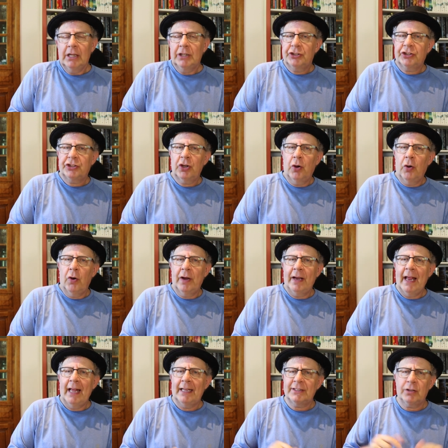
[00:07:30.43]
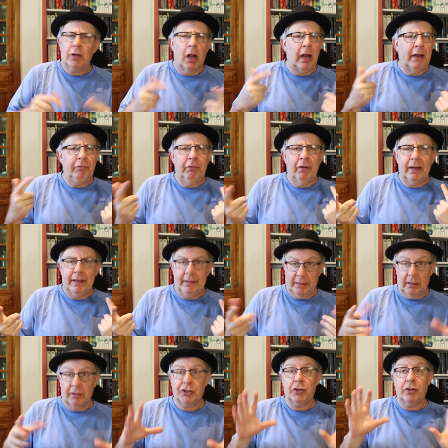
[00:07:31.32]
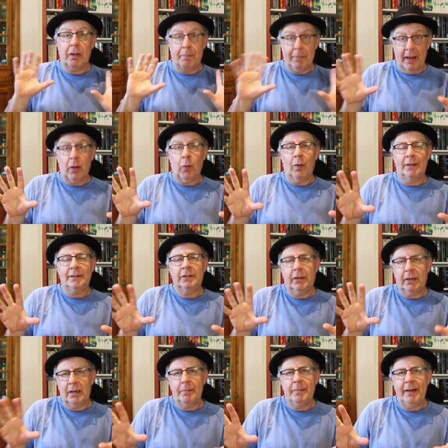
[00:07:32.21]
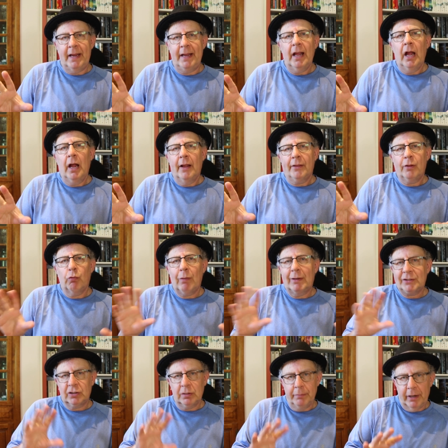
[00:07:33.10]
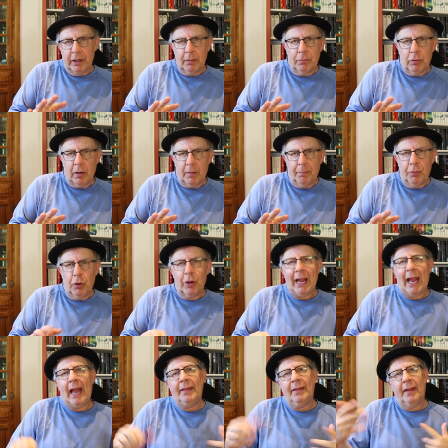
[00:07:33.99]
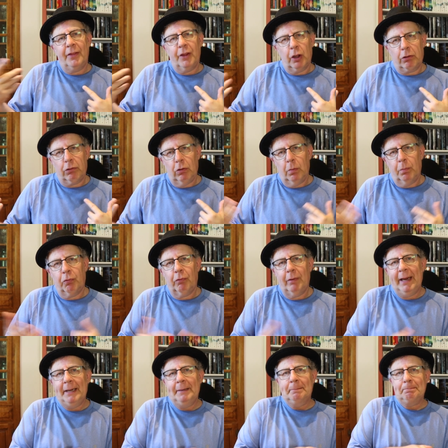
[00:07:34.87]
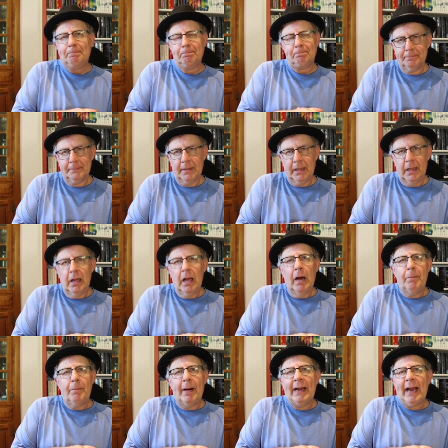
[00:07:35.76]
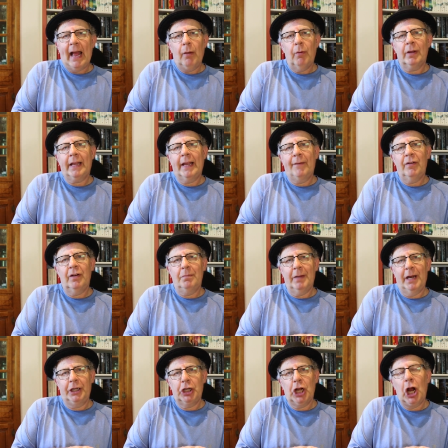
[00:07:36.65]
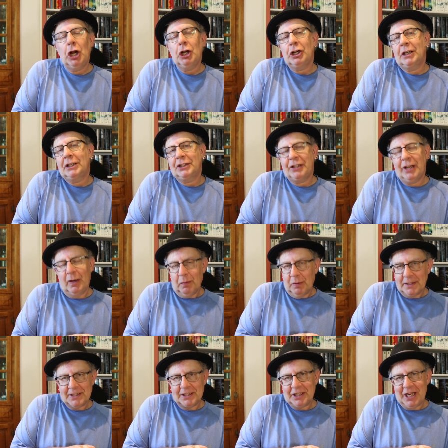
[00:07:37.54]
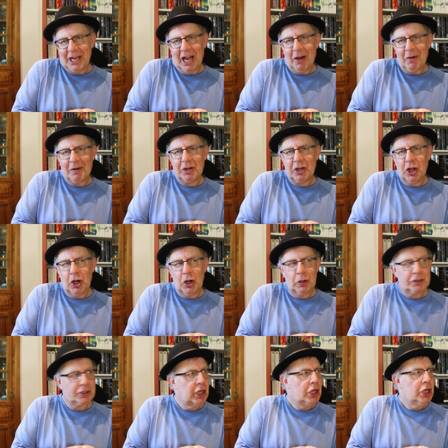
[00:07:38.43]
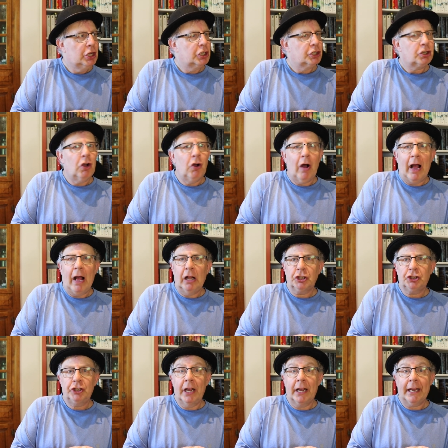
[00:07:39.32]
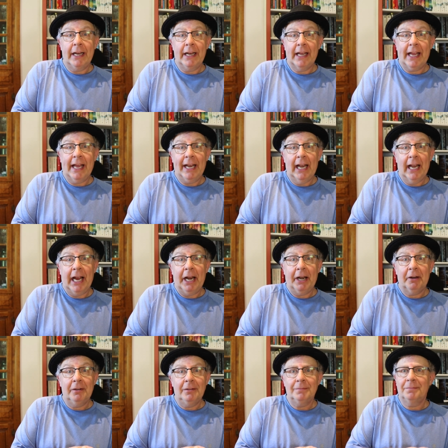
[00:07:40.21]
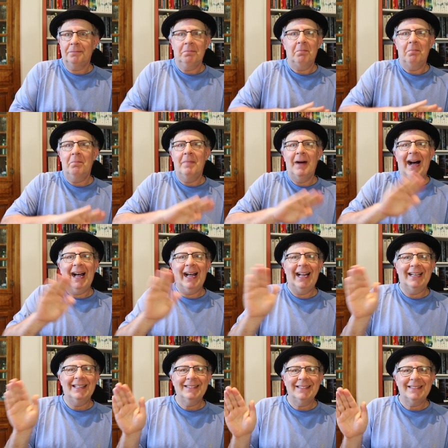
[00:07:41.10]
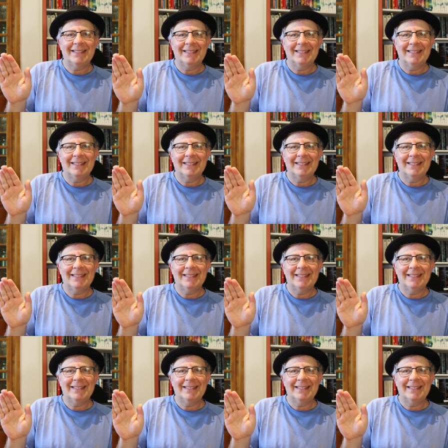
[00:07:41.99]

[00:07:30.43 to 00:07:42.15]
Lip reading: So yeah, so all I really, so the big ones are going to be the Russell Middlebrook book and then the group read. But I will give it my darndest and we'll see how it goes. So I'll check it again later. Bye.